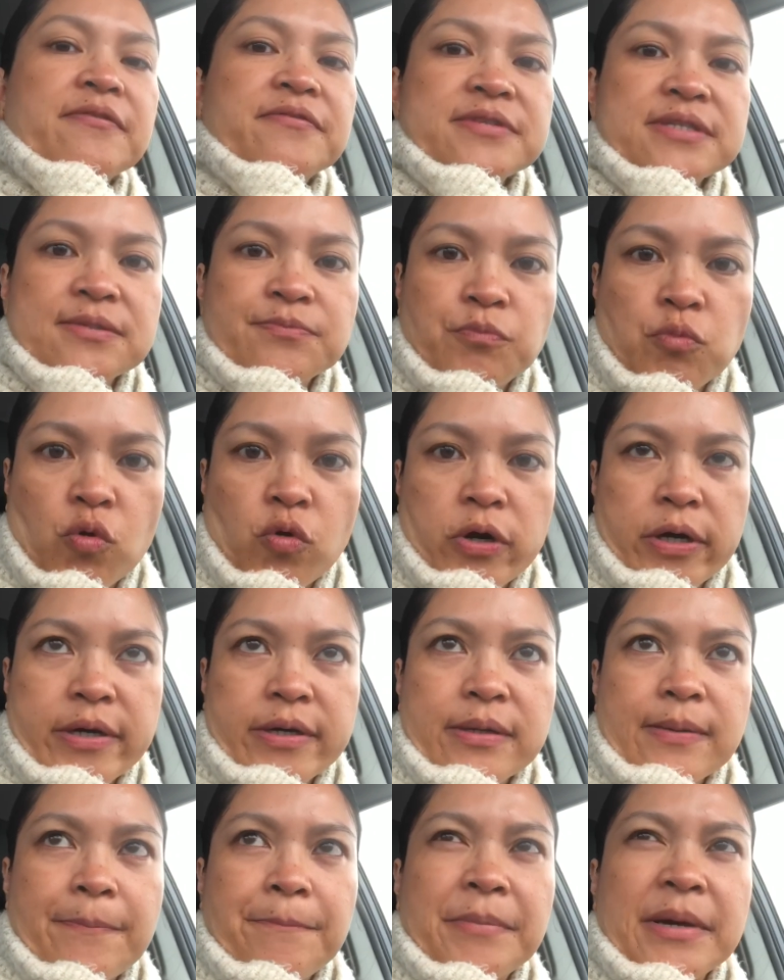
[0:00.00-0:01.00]

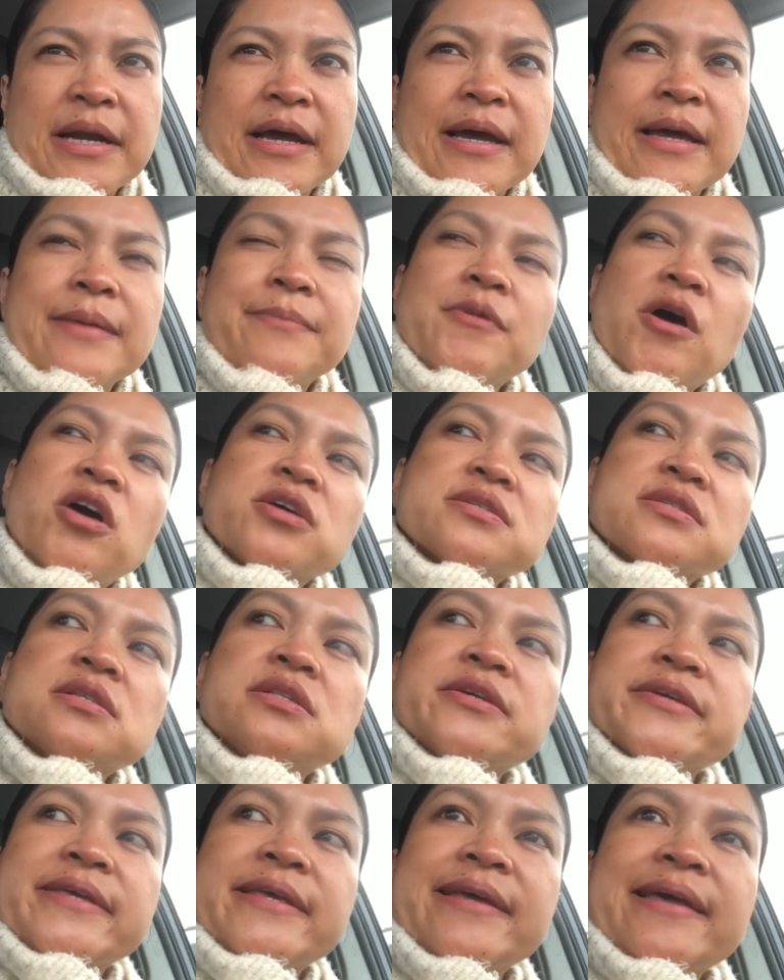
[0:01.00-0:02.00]
Sport, but I'm also
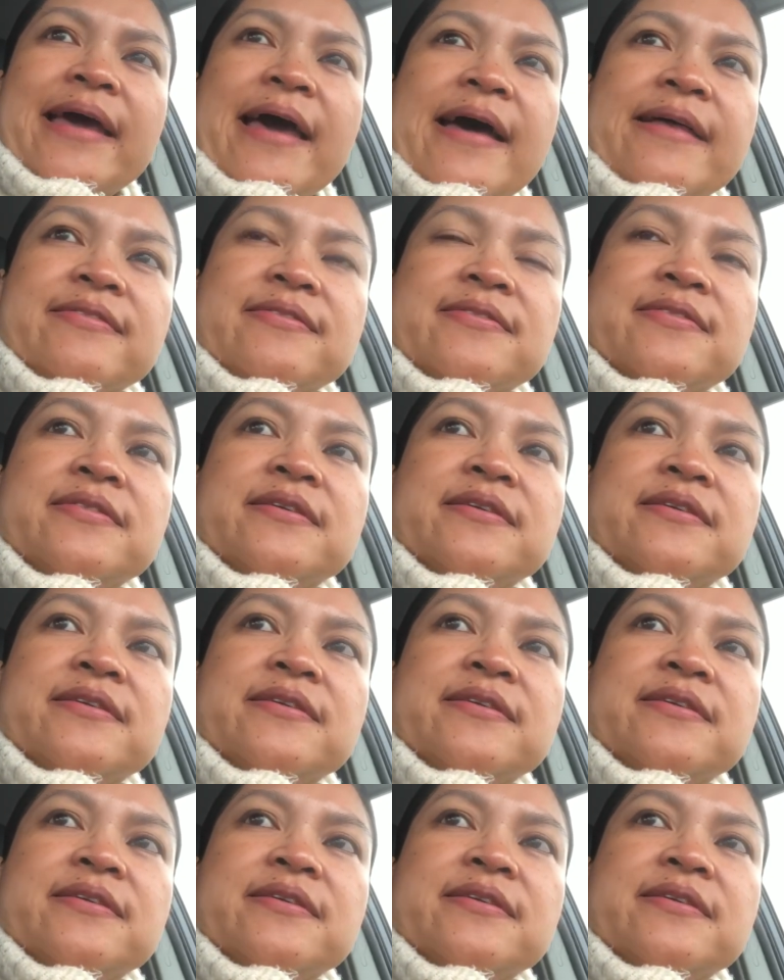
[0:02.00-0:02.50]
looking at